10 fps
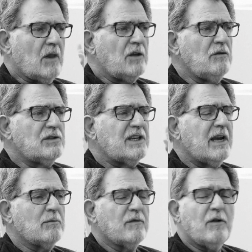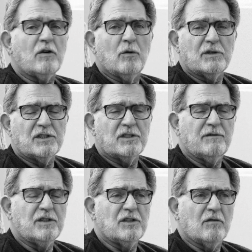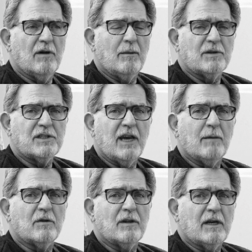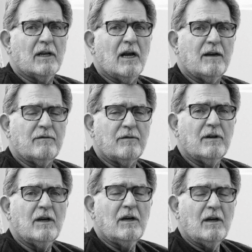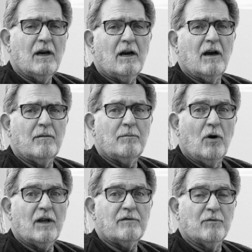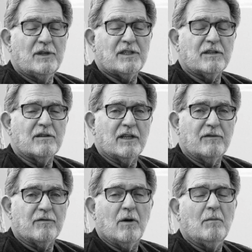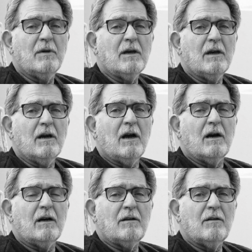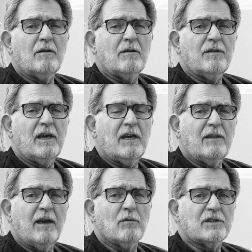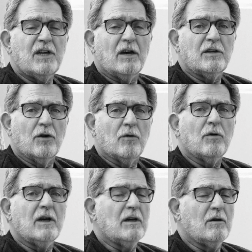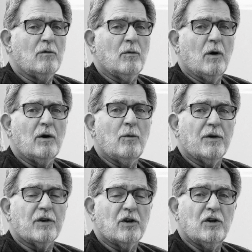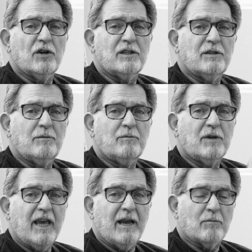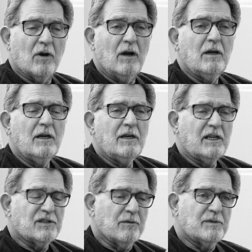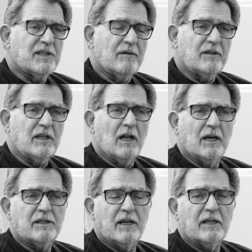Use Camera Photo, which is a division of Roberts Camera that I've bought recently from, they will tell you with a good camera it's from 79 to